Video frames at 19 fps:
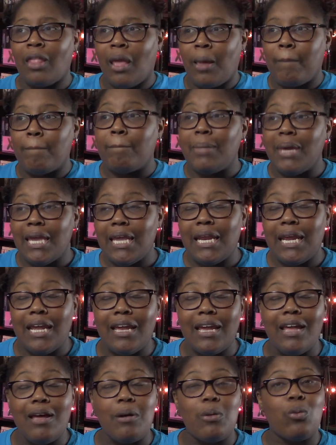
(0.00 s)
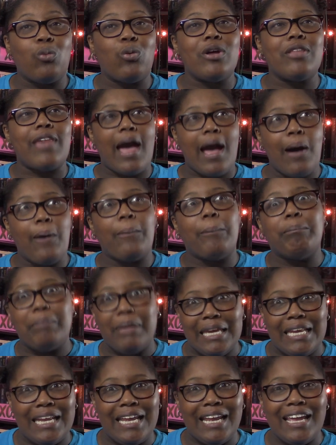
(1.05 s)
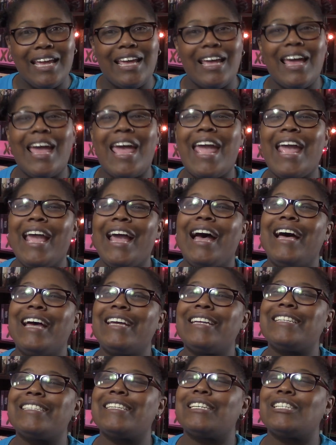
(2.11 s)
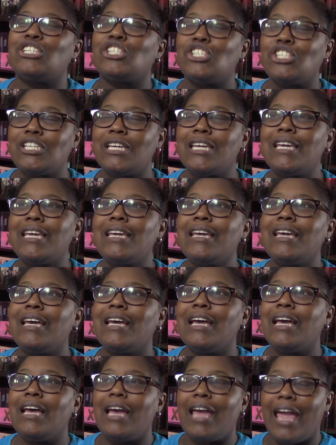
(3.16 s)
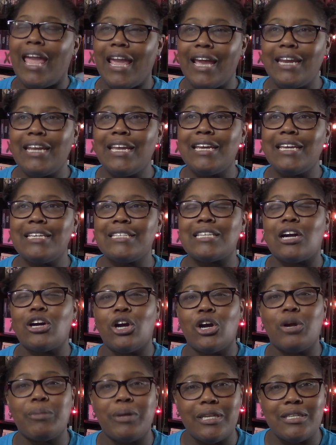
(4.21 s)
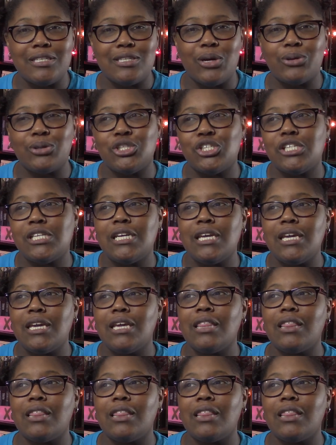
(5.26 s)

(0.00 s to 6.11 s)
meeting without meeting. And she, Annie is a hermit, so she